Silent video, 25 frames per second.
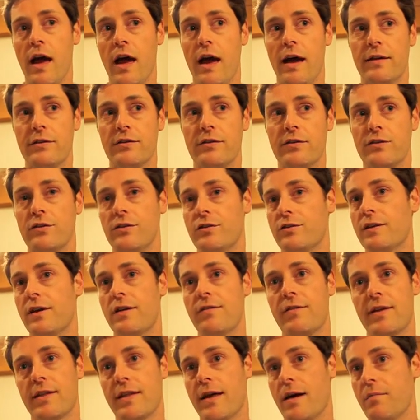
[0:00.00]
and so just
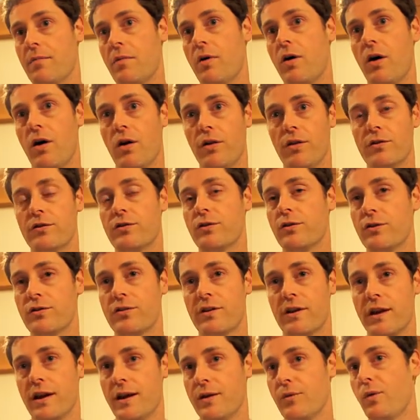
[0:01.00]
giving them all the
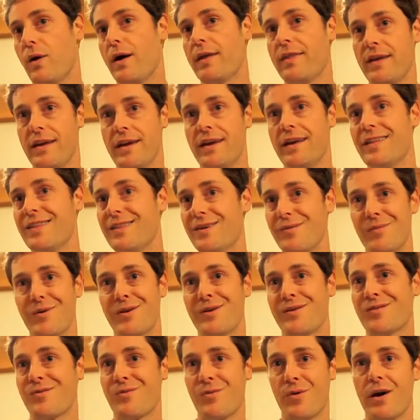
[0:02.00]
tools they need when they need them
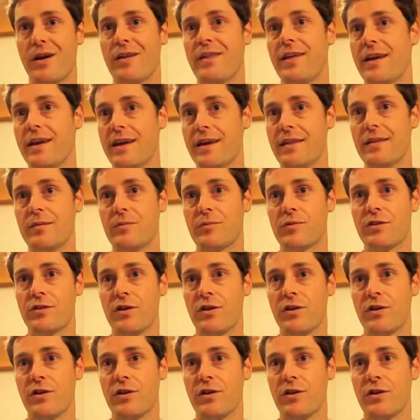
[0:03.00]
and where they need them.